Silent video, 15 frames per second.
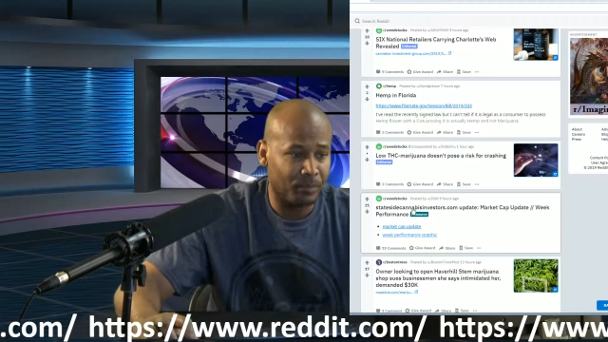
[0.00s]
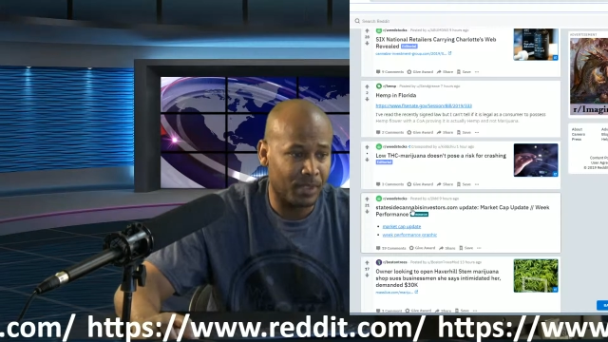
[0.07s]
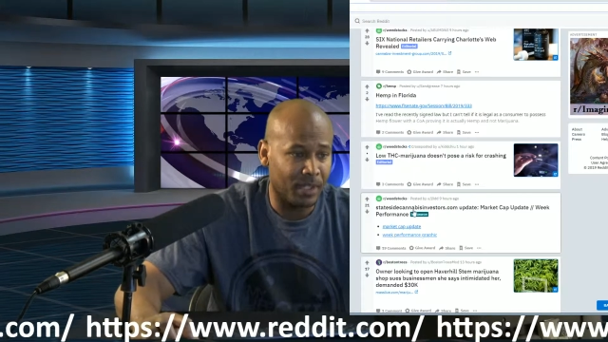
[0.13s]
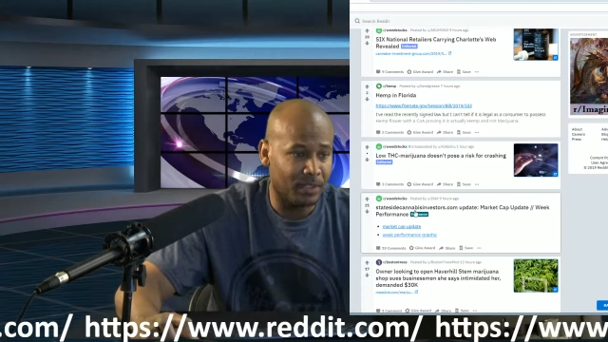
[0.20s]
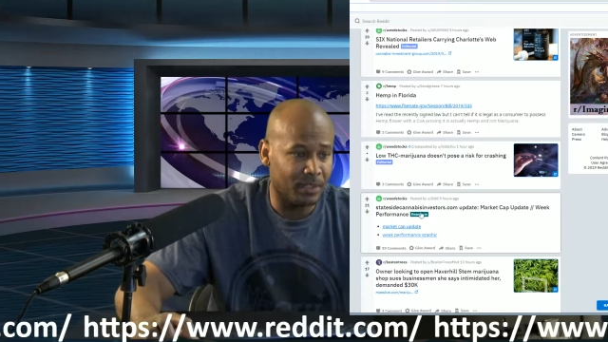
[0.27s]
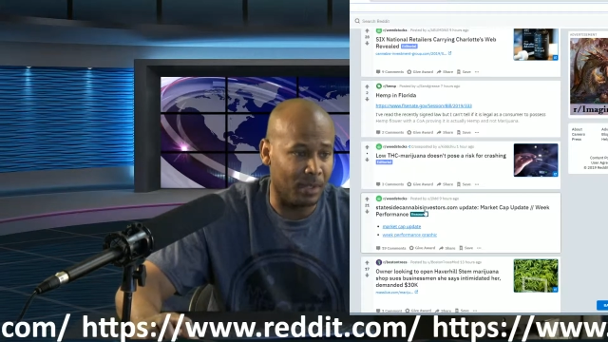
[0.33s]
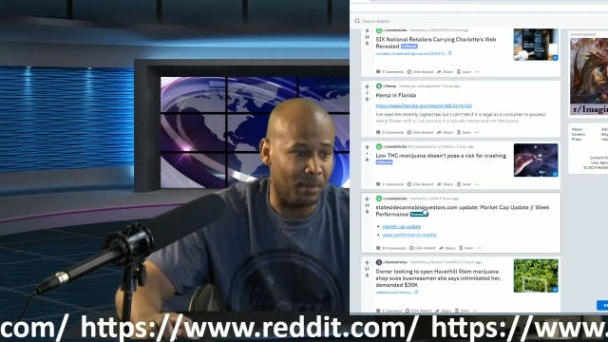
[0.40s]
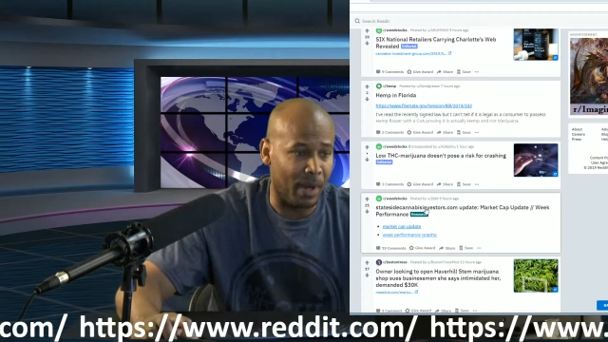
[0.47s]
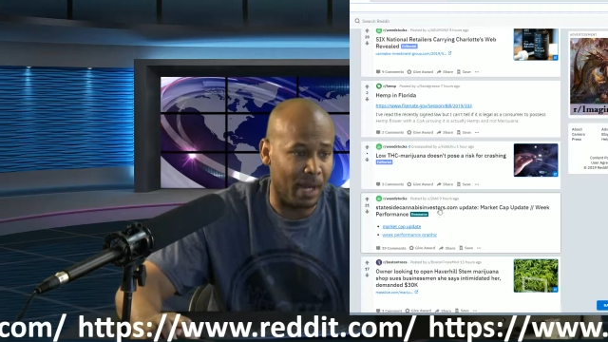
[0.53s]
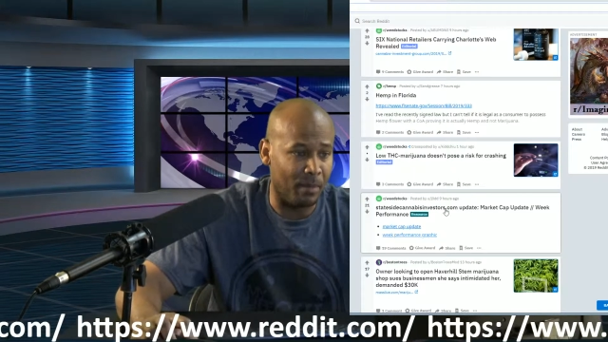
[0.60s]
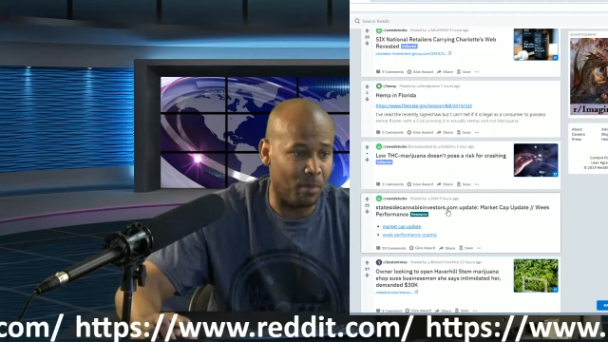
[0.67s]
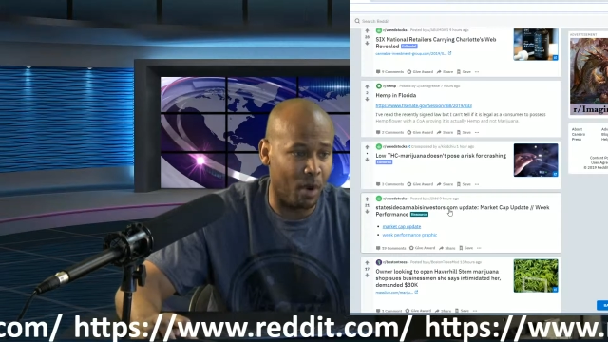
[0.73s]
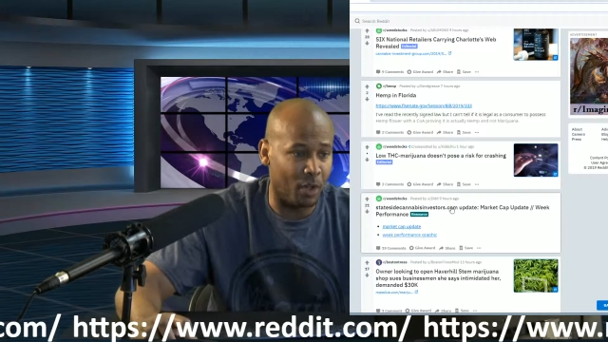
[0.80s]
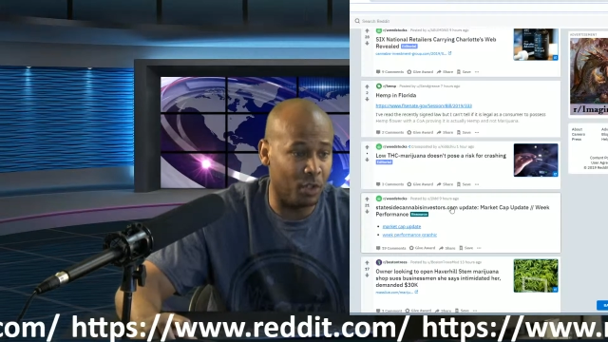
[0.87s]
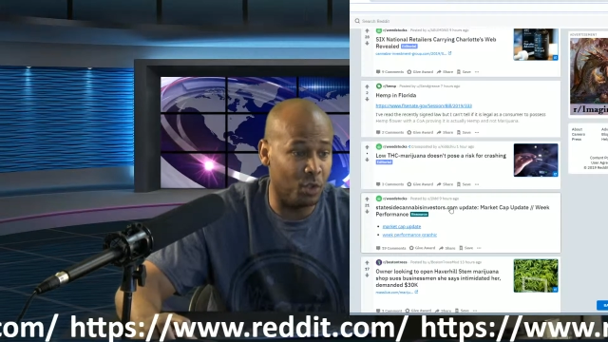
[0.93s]
Somebody
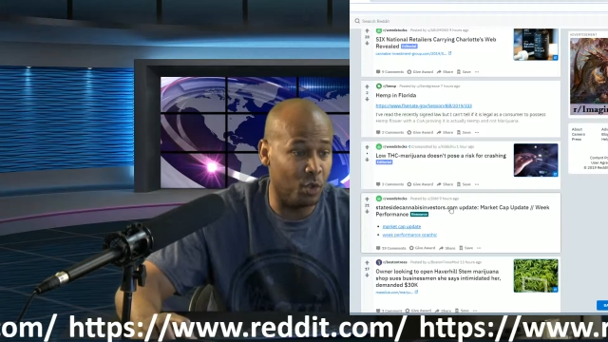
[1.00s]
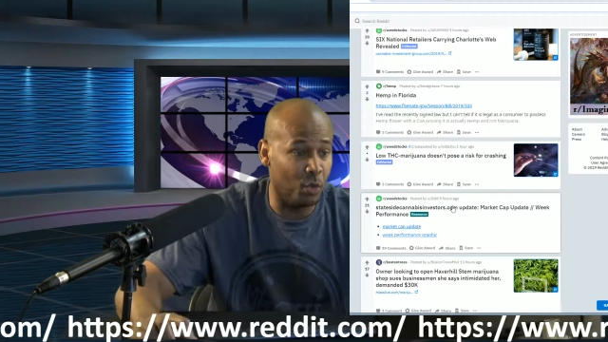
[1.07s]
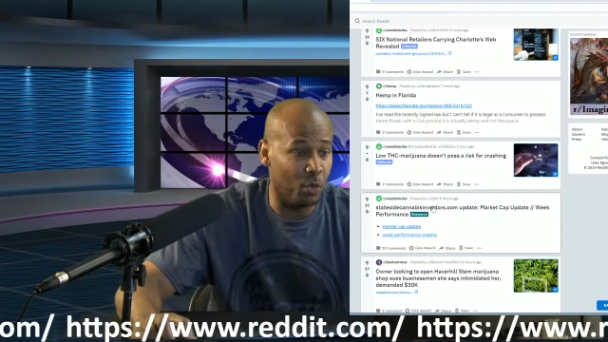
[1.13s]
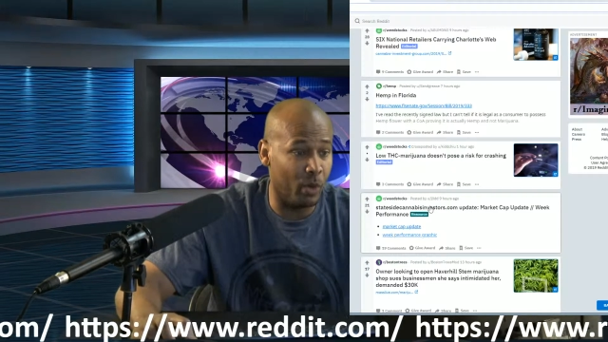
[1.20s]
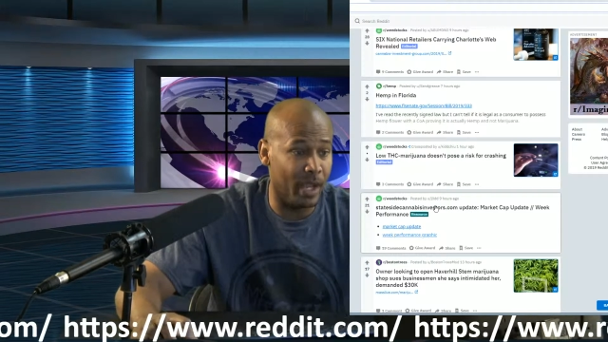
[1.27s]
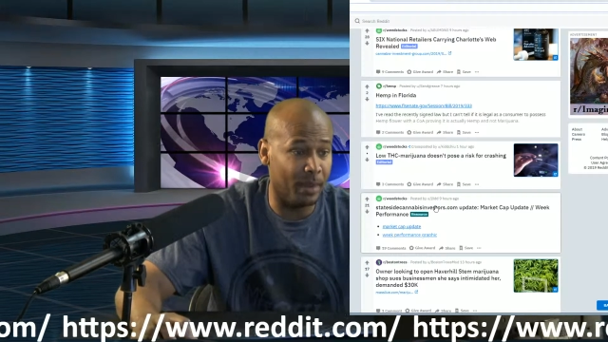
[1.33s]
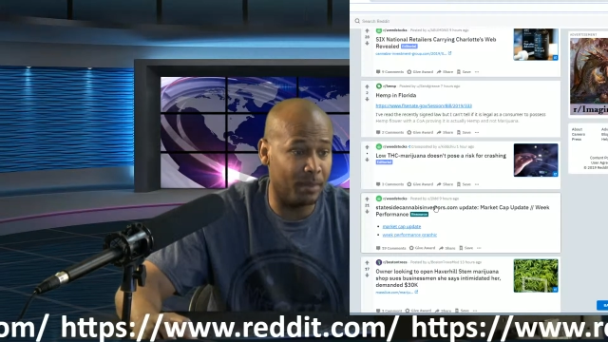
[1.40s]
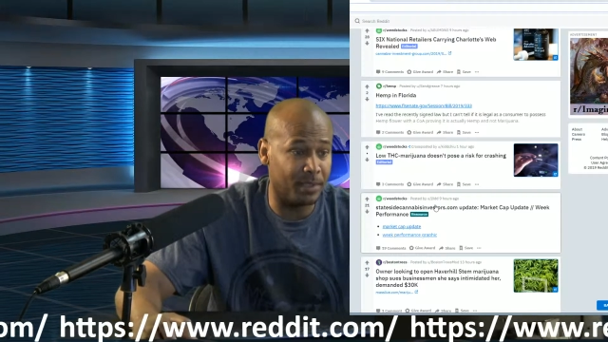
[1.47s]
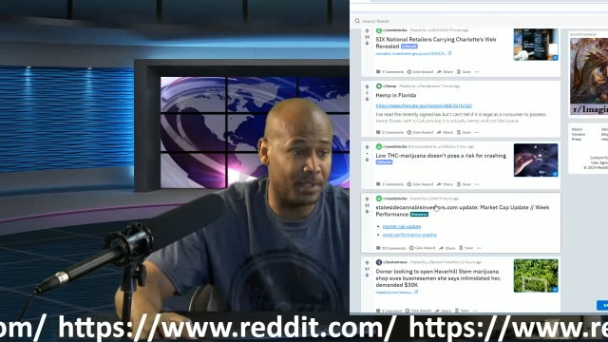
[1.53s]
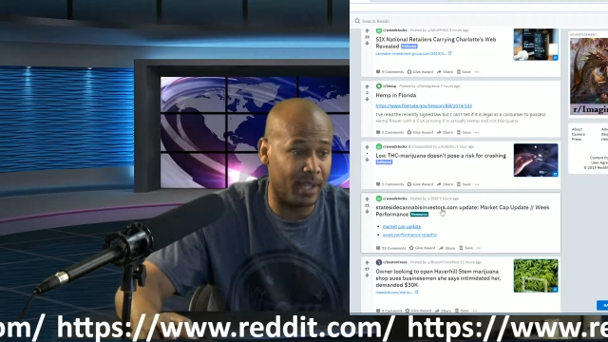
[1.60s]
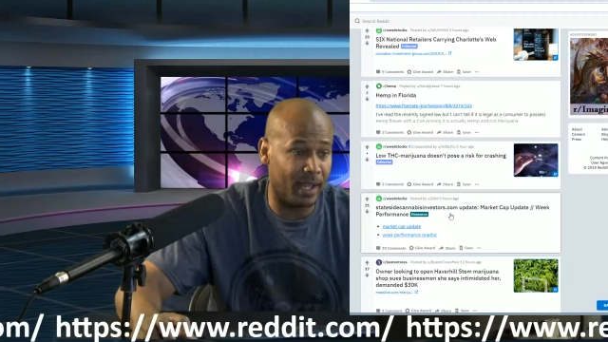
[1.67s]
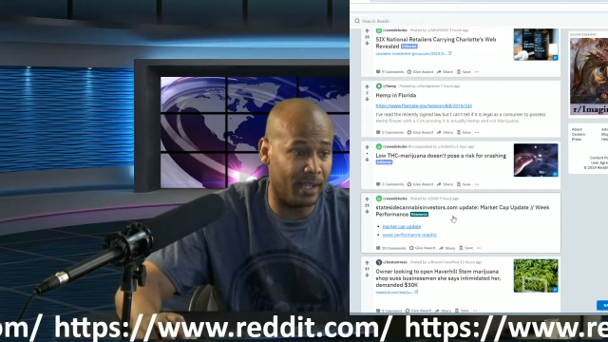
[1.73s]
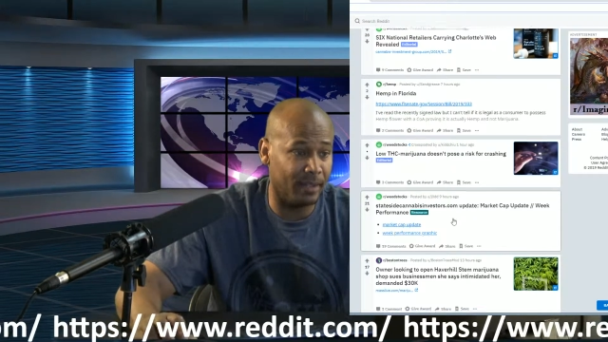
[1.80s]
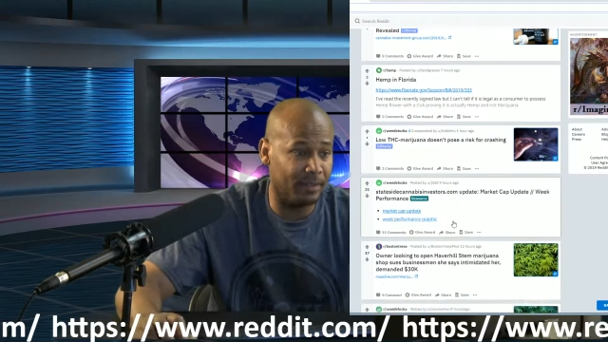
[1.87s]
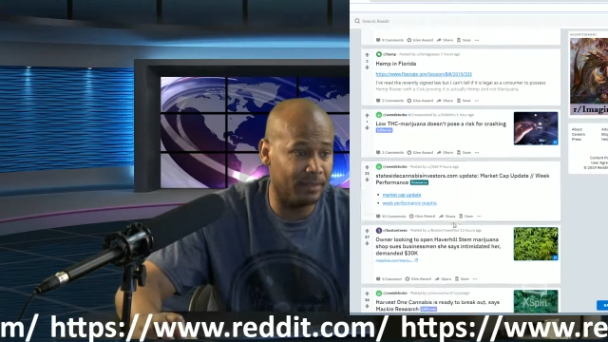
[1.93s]
brought a new
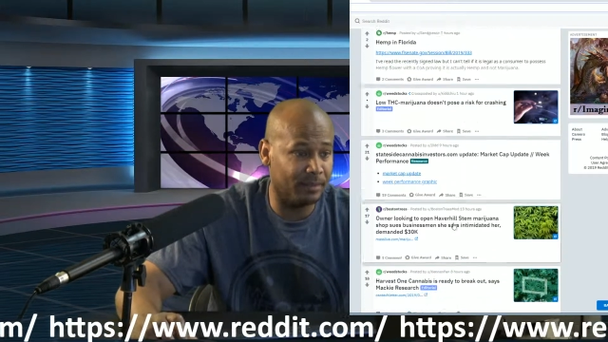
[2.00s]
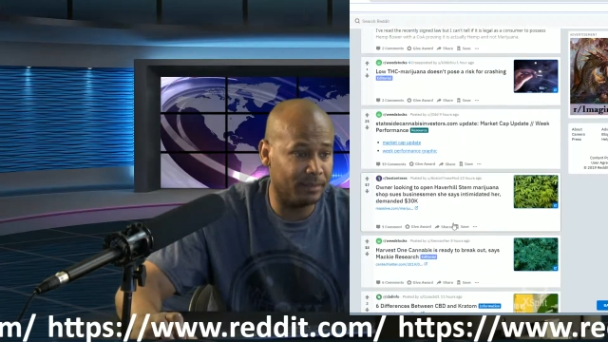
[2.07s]
website.